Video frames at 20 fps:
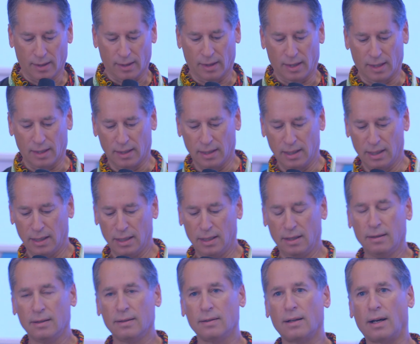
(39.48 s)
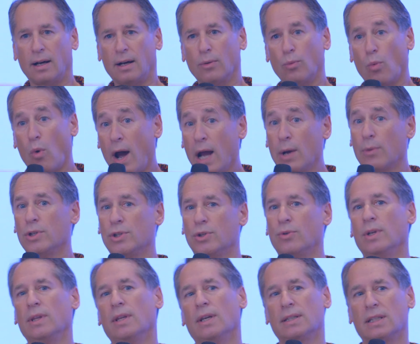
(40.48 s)
the need, why we're
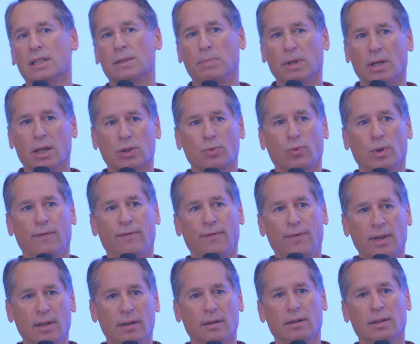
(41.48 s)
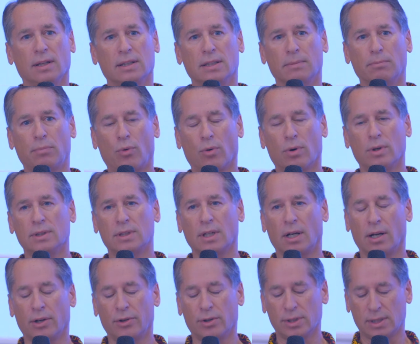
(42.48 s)
doing this is because we feel it's important
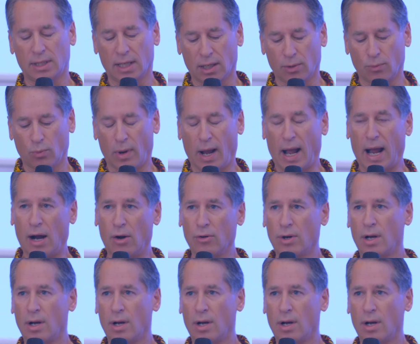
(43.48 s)
to understand how